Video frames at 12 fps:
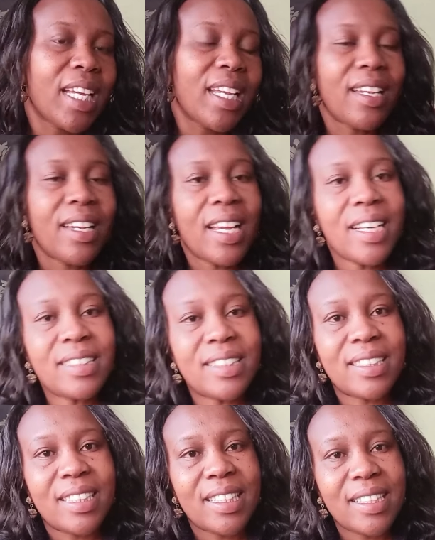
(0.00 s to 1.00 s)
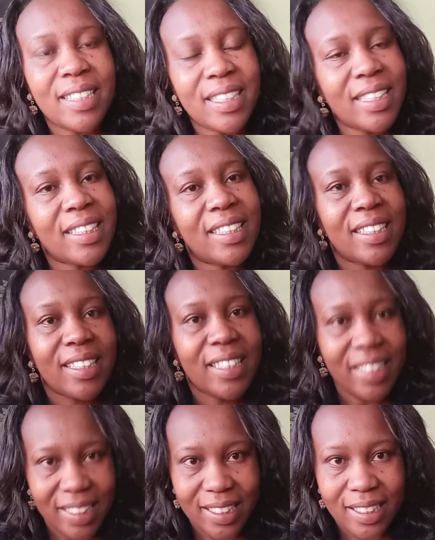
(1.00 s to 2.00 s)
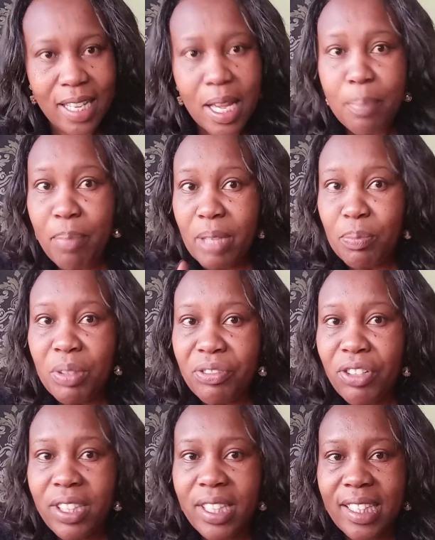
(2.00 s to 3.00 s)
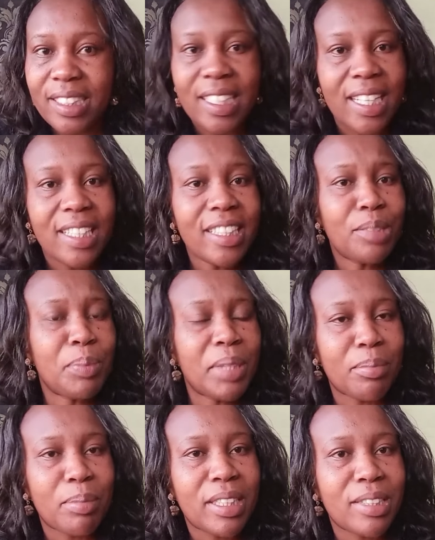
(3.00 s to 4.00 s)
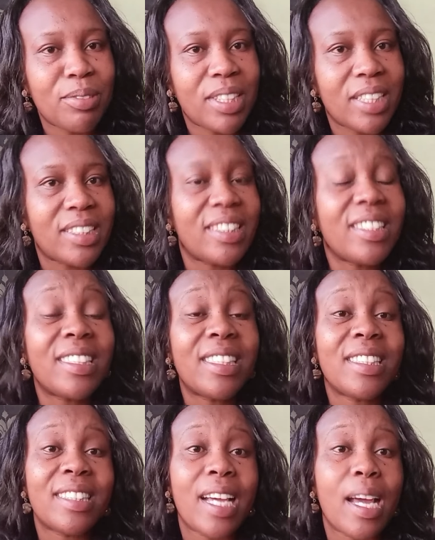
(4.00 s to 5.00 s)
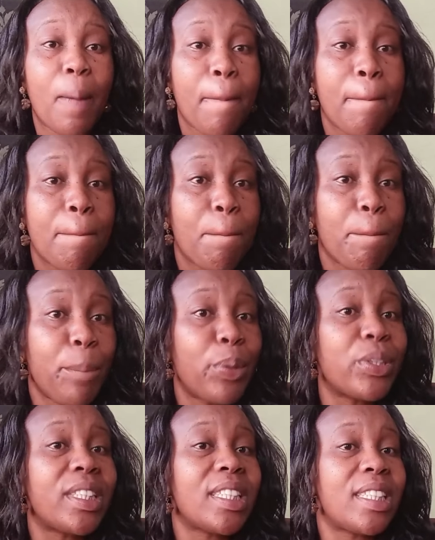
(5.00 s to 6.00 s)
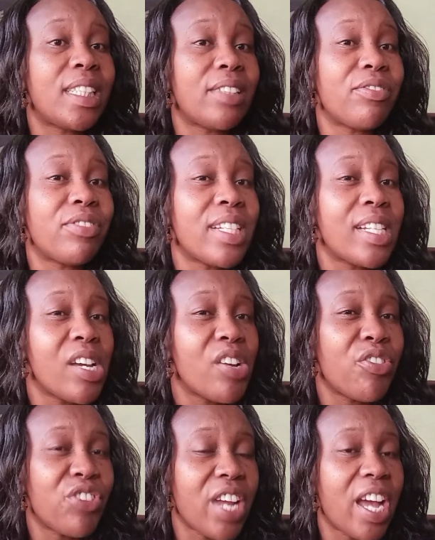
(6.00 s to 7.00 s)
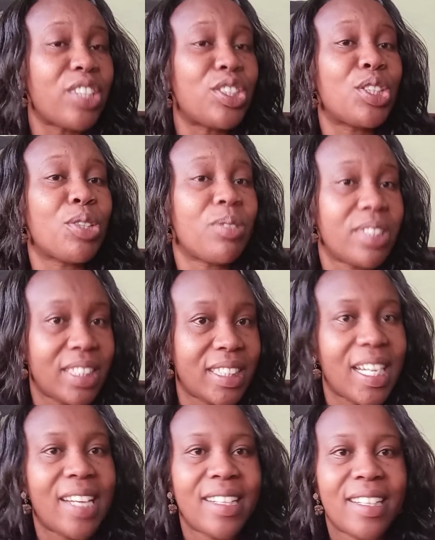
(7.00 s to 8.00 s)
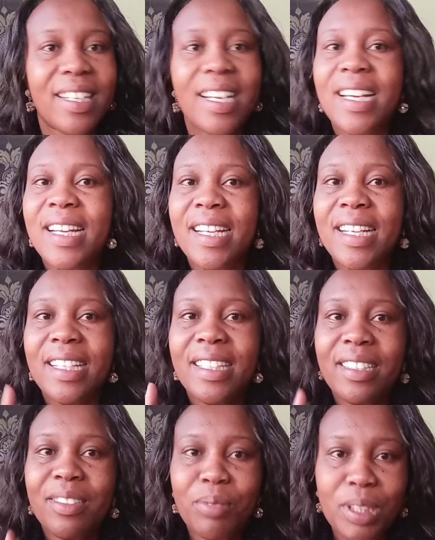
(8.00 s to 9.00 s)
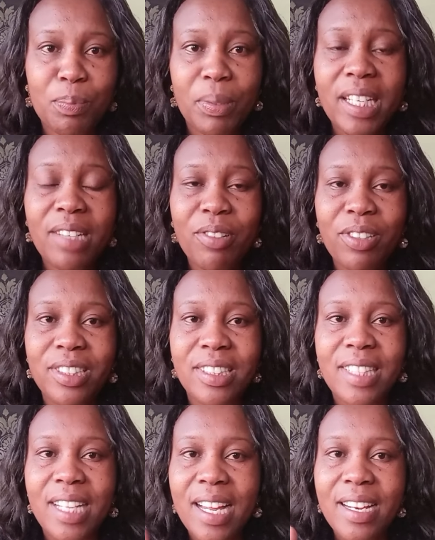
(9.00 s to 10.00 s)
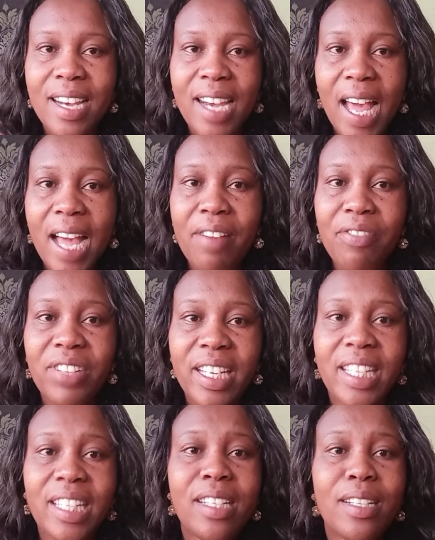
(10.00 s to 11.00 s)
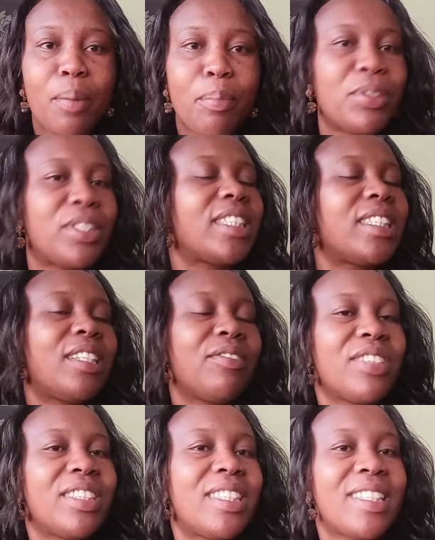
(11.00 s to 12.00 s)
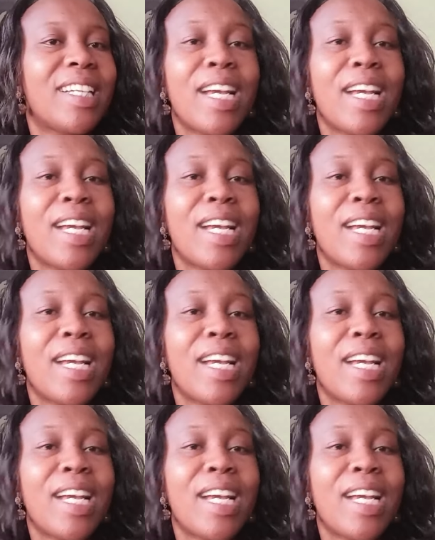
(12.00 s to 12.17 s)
let's dig in. But before that, let me remind you that this is a positive reaction channel. We spread what? Love and positivity.